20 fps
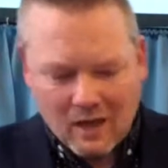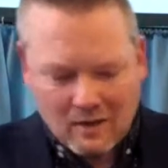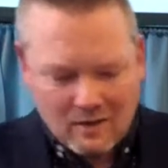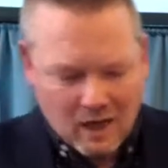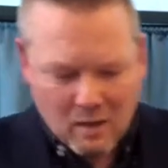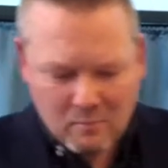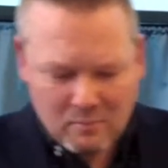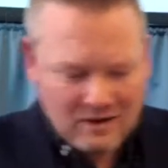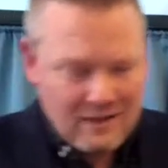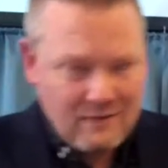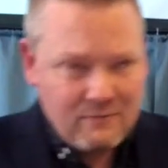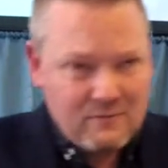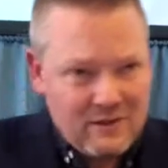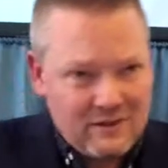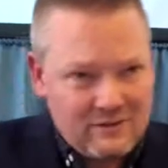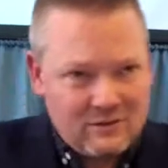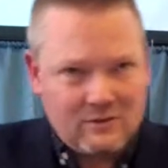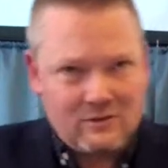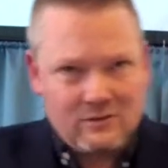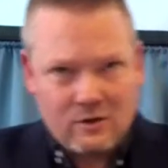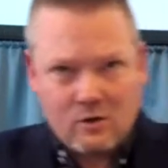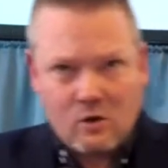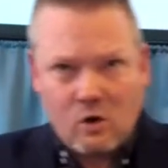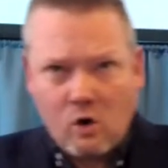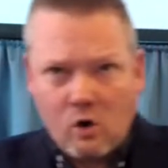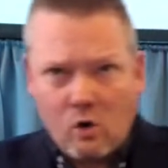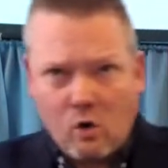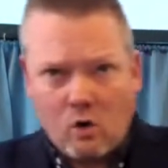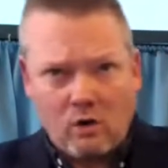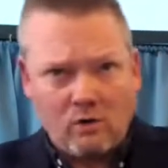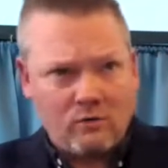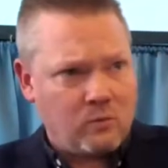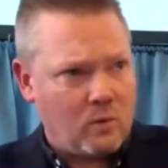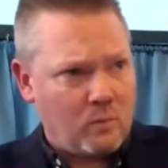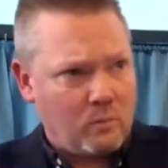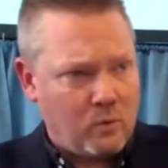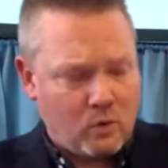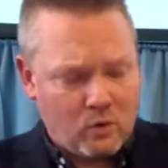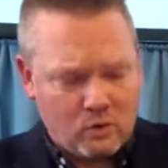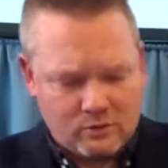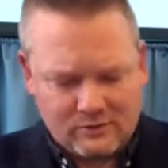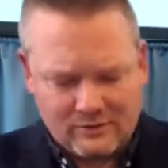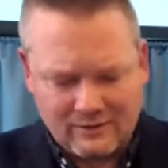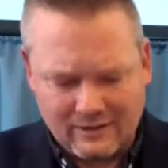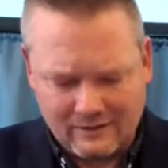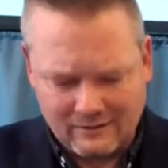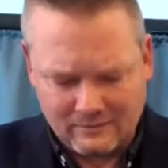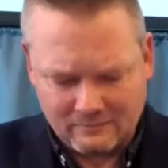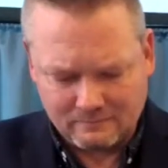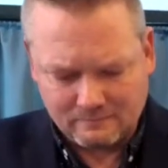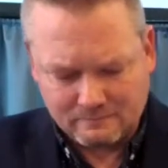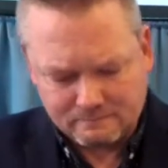I believe this is the core of what Paul's saying.